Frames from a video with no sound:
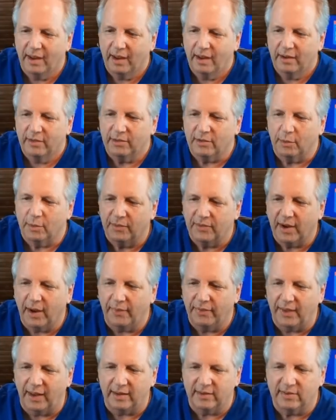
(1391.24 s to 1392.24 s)
So we've
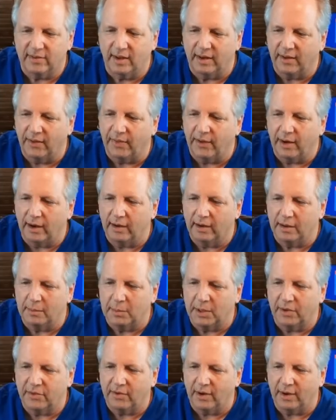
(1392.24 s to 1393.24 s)
got that set in there. I'm
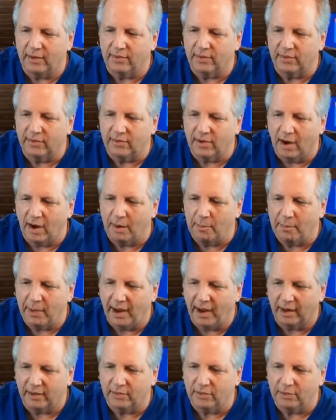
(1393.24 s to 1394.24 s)
going to change this time
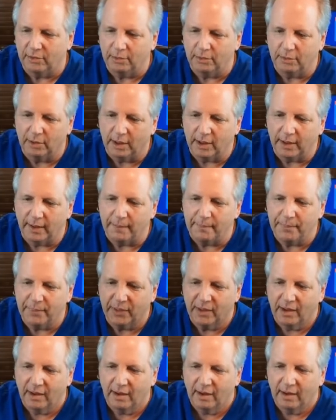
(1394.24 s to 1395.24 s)
back to
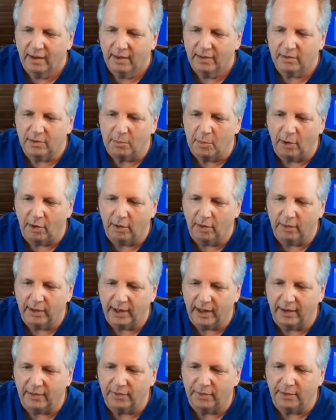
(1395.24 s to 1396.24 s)
tomorrow at
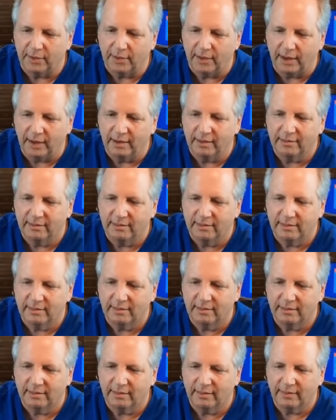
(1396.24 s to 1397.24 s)
8:30
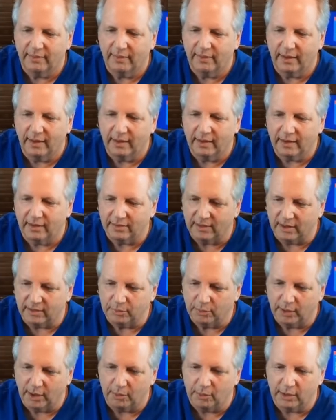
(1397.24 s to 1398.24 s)
because that's
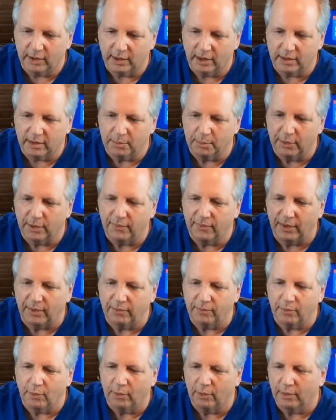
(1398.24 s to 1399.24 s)
what I want to get the briefing
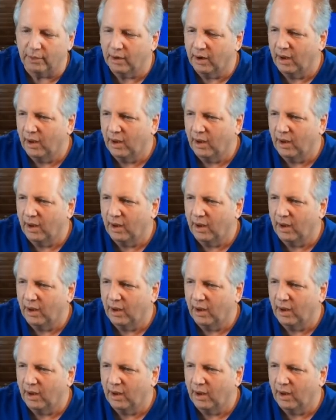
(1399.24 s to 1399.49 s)
for.